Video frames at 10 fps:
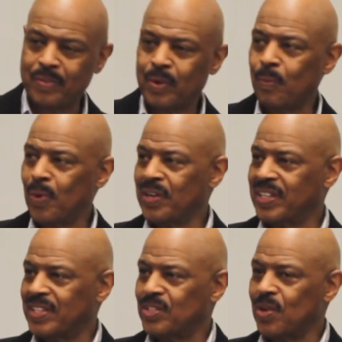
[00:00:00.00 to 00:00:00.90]
of the
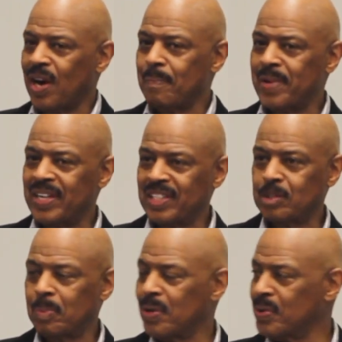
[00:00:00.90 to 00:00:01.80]
work that you are being
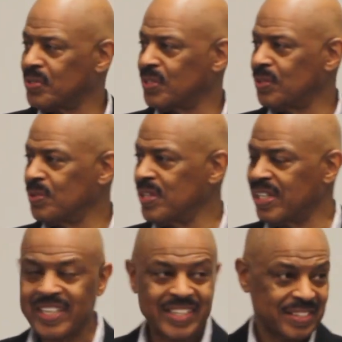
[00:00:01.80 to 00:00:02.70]
exposed to
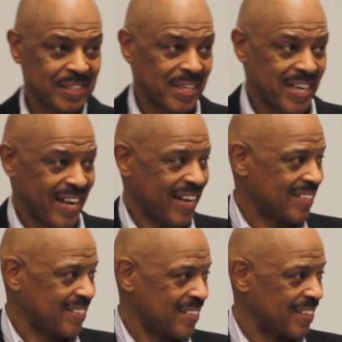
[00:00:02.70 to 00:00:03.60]
in this
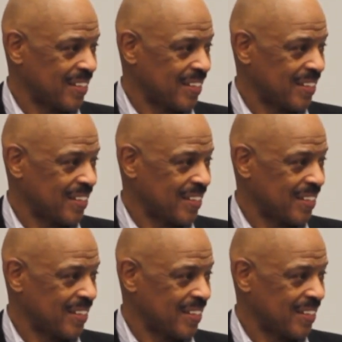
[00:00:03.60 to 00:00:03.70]
class.